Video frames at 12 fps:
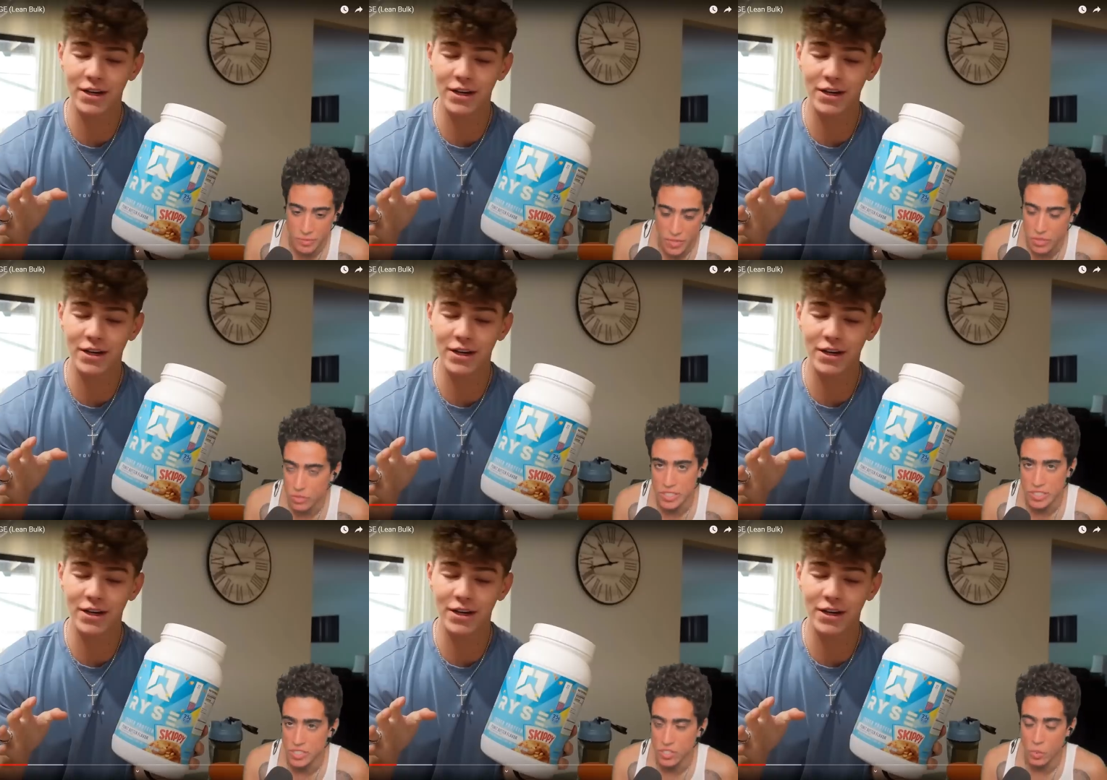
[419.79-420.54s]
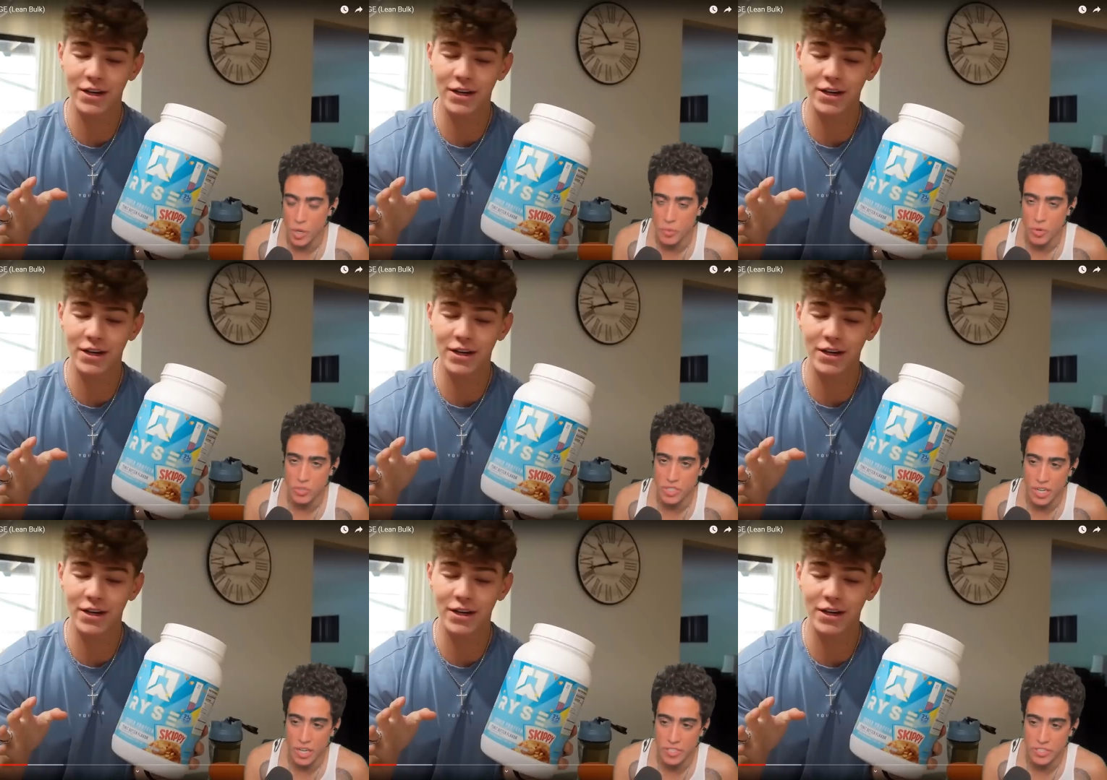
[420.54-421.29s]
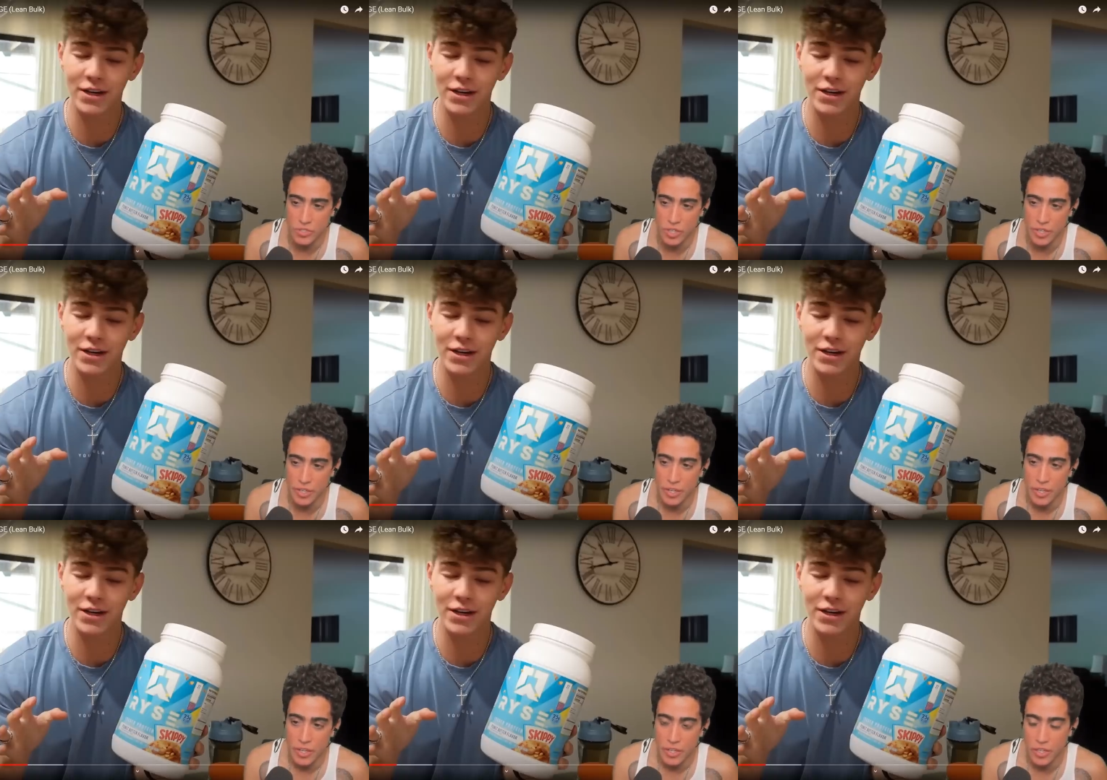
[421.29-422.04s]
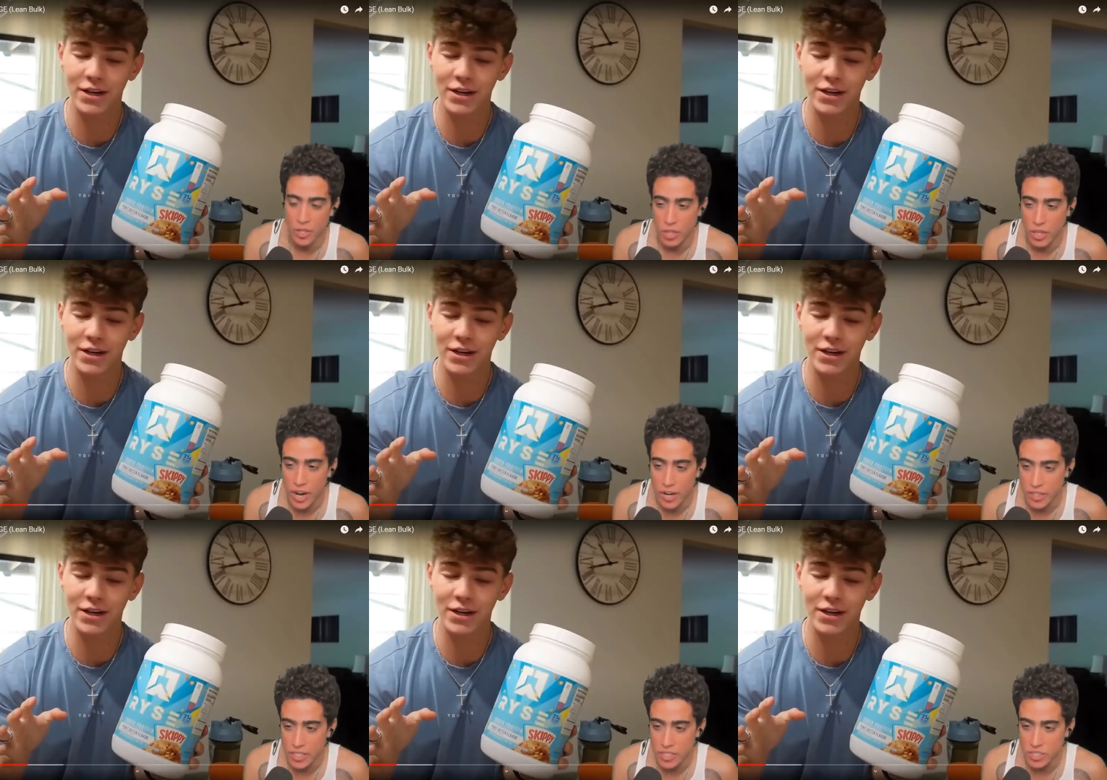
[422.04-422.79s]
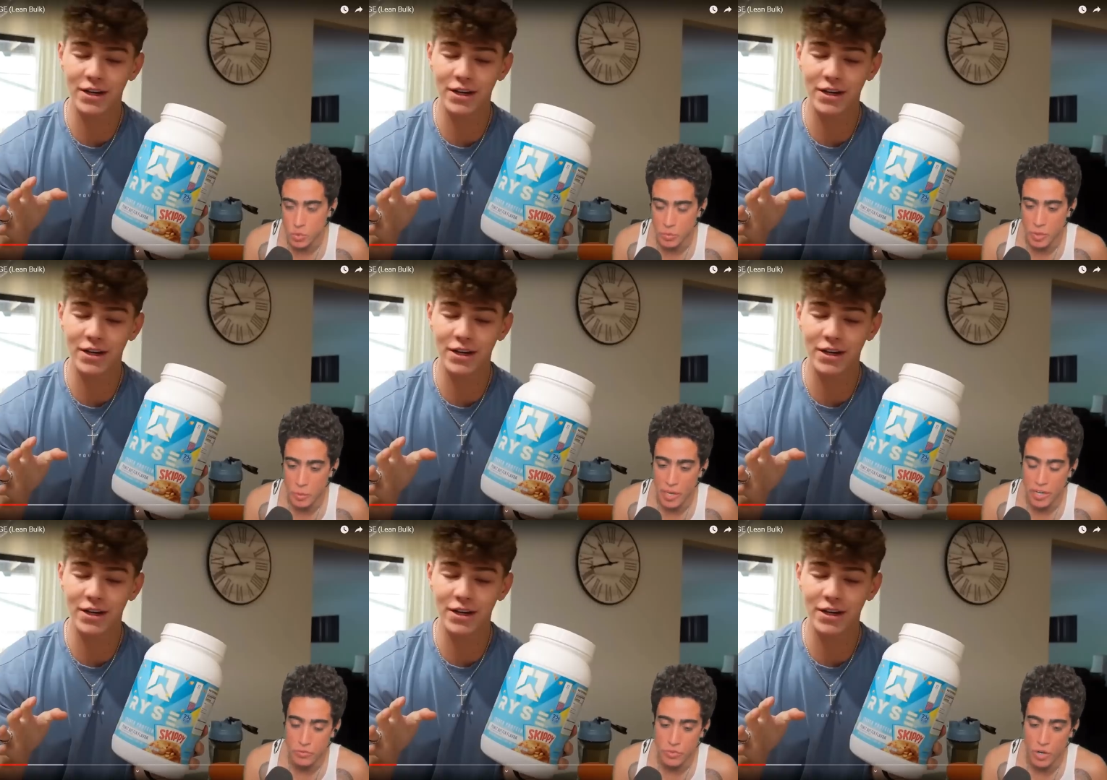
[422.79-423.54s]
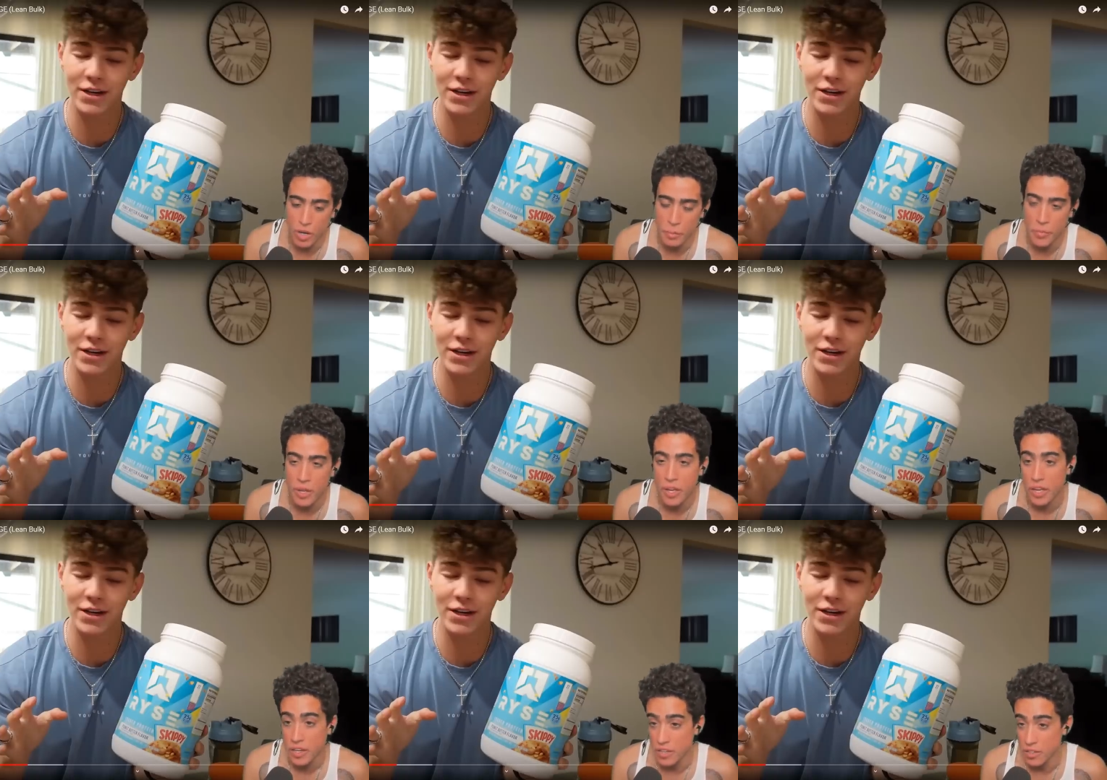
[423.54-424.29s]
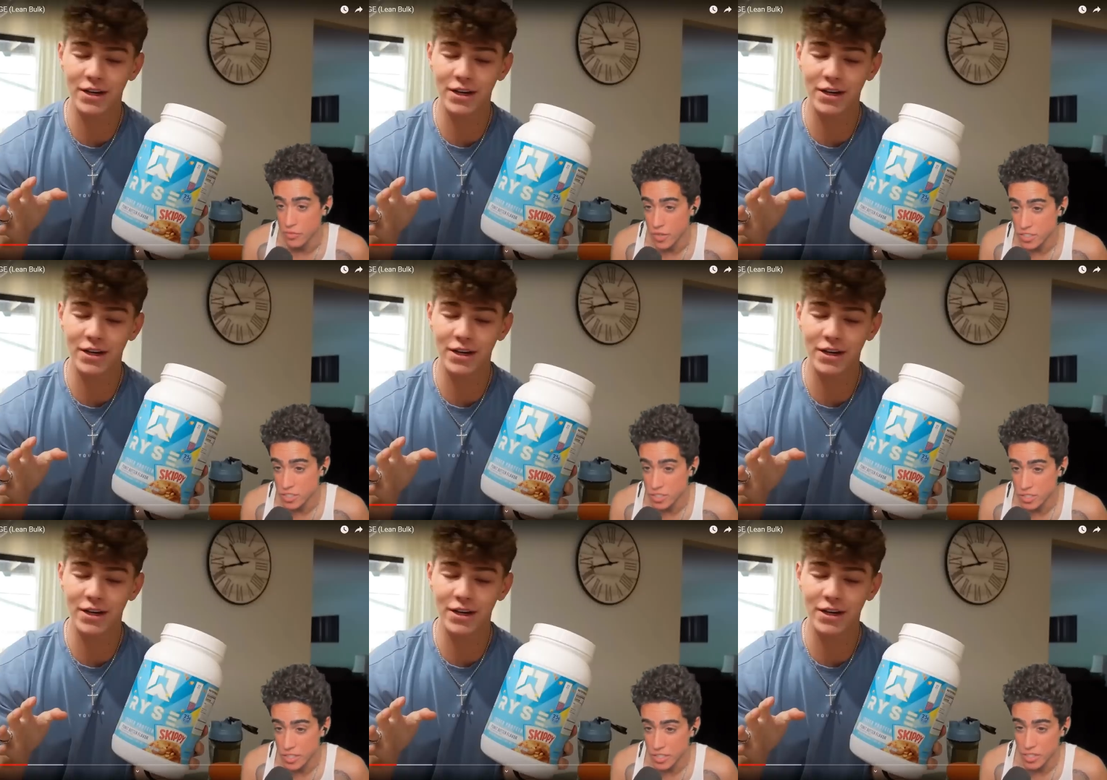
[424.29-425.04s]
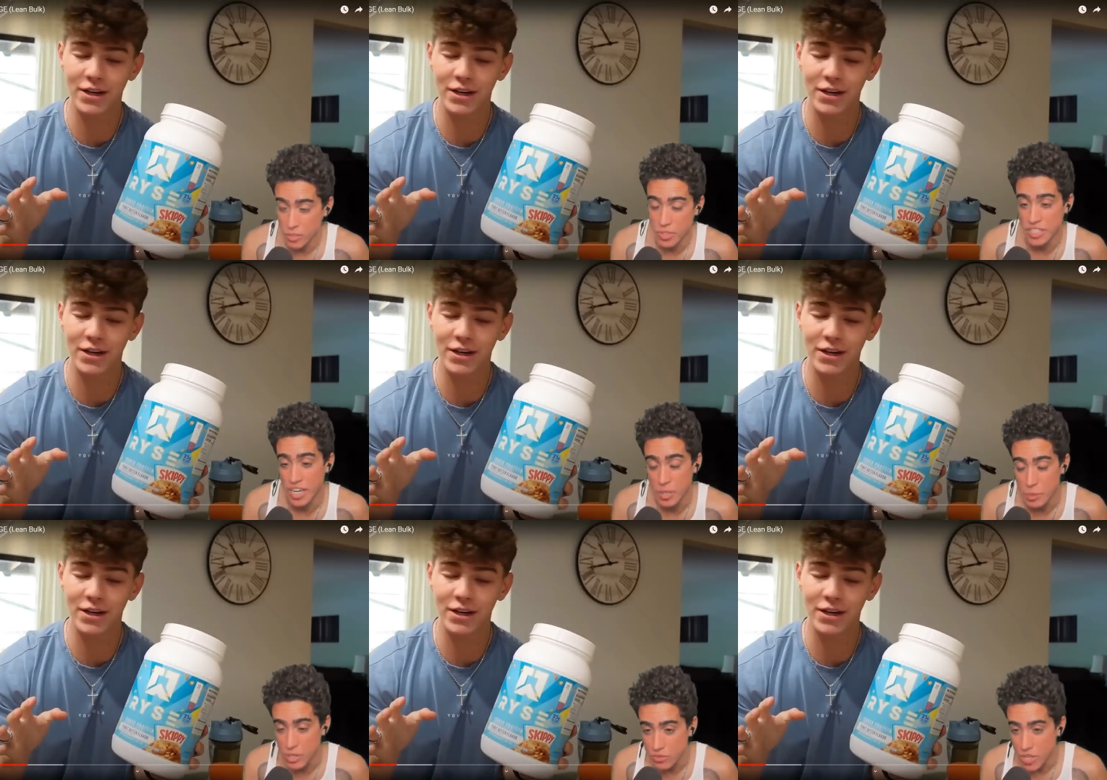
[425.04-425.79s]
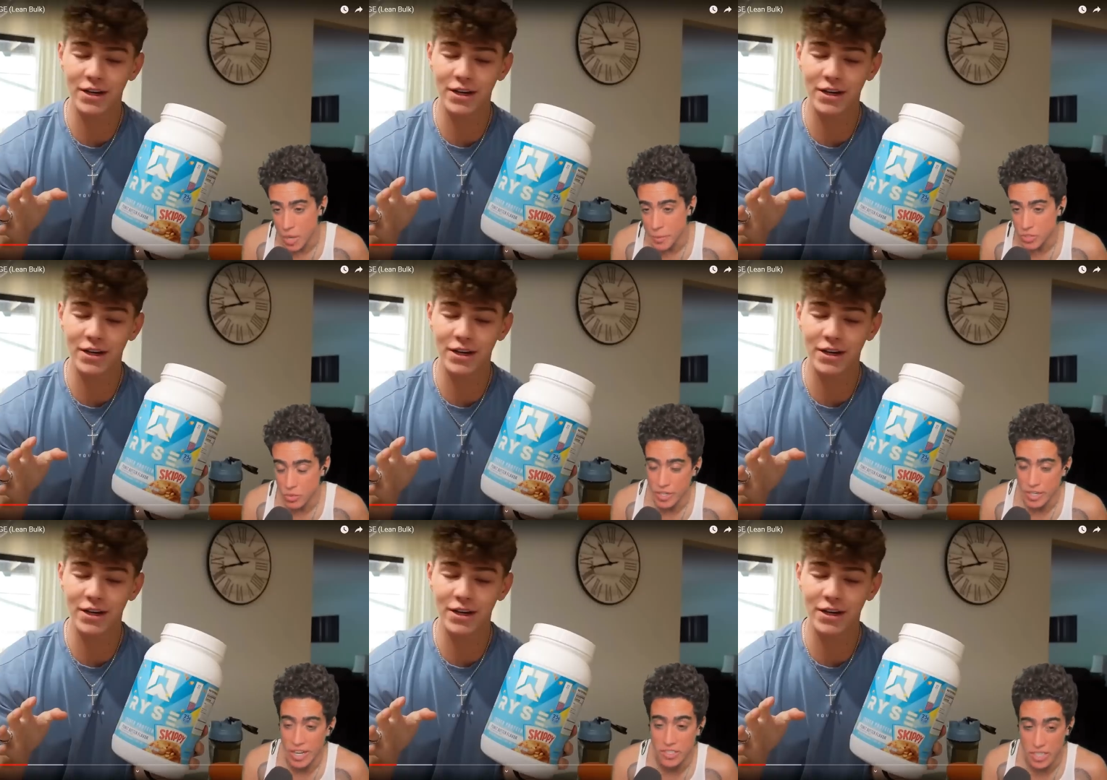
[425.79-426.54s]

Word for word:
Speaker 1: literally just the whey protein concentrate. You know, a lot of these will be made from conventional dairy, which can be inflammatory and has